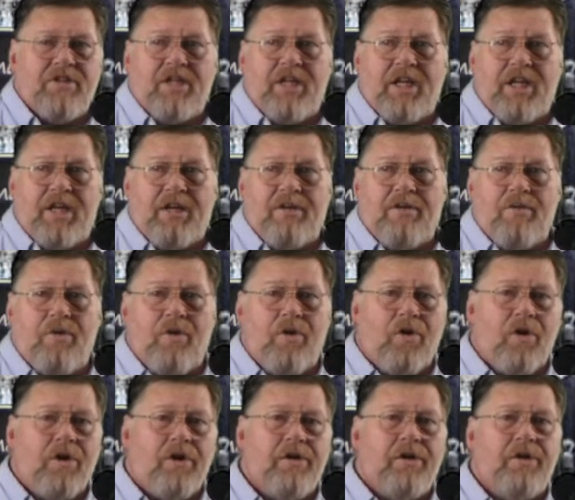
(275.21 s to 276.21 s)
sting
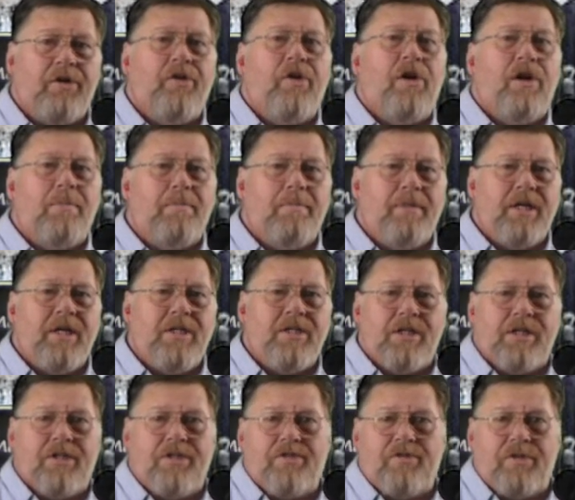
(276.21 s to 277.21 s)
or you're on a beach
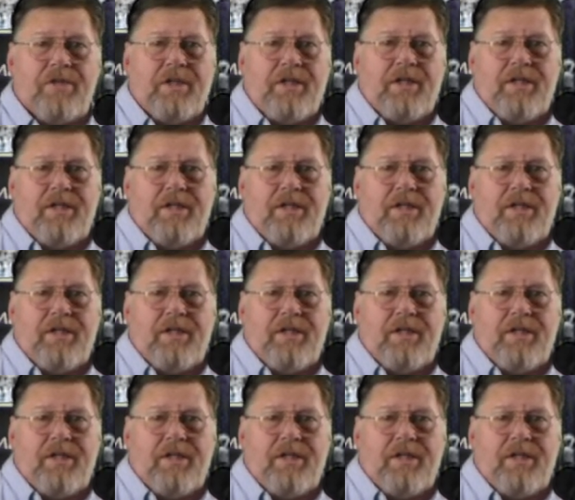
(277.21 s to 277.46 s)
entry